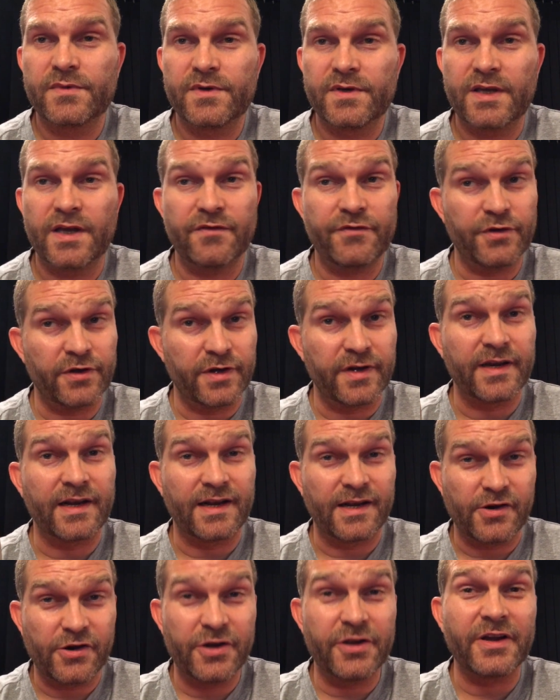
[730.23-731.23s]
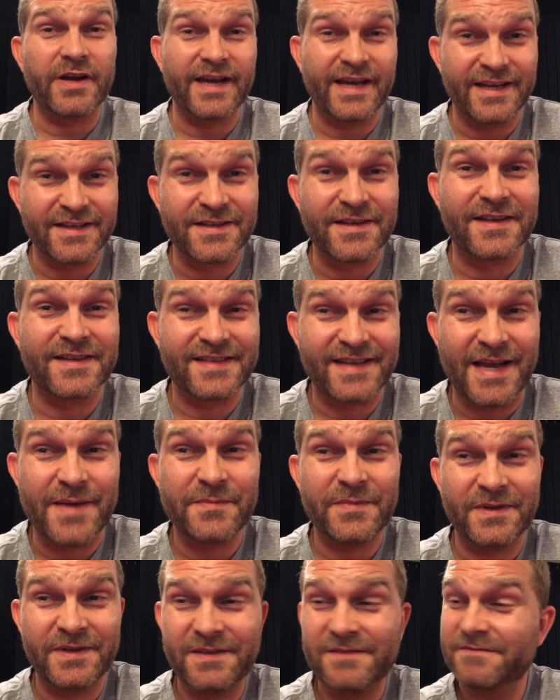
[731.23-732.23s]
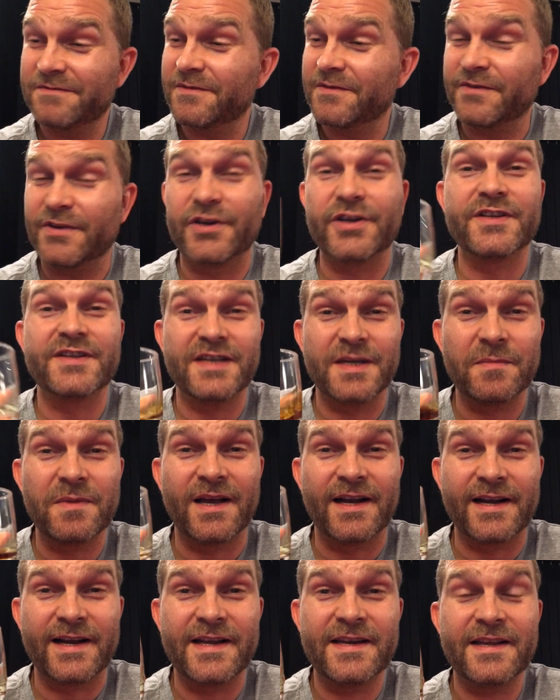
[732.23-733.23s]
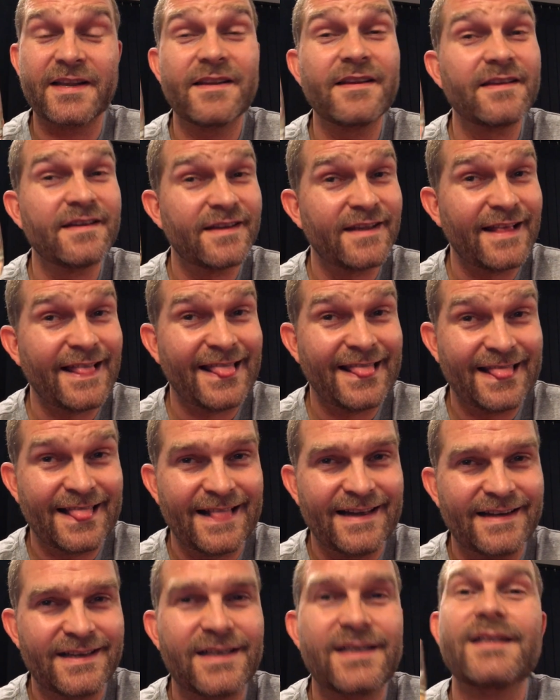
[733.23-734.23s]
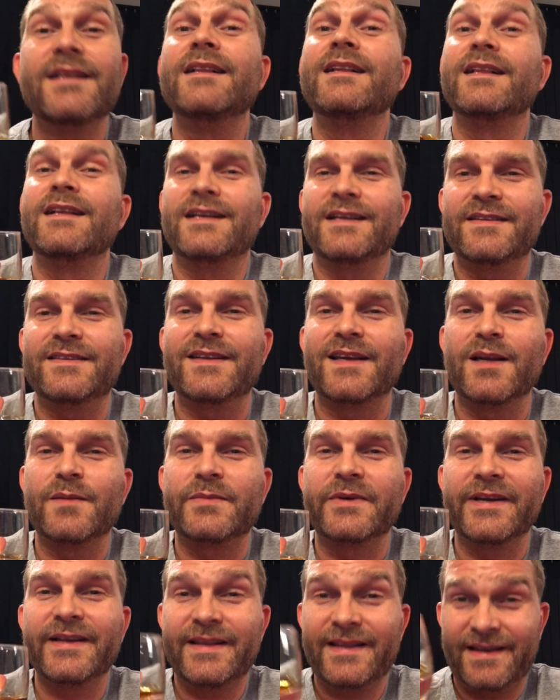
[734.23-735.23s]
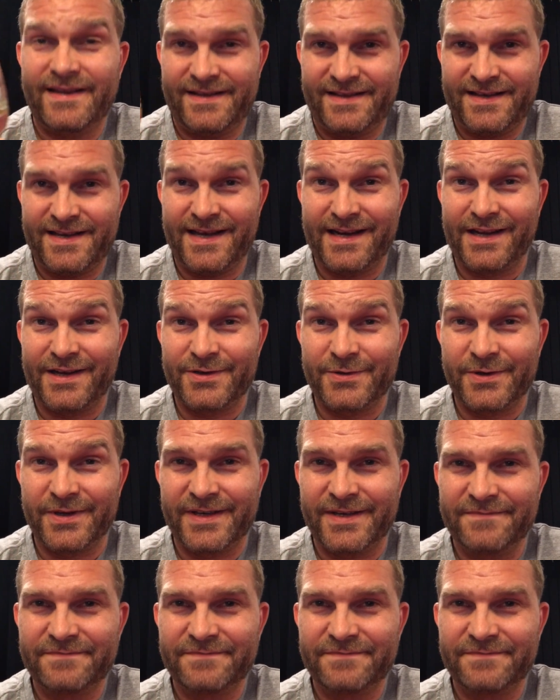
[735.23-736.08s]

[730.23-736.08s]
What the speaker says: if you can get your hands on a sample, very cheap like I did, celebrate and enjoy.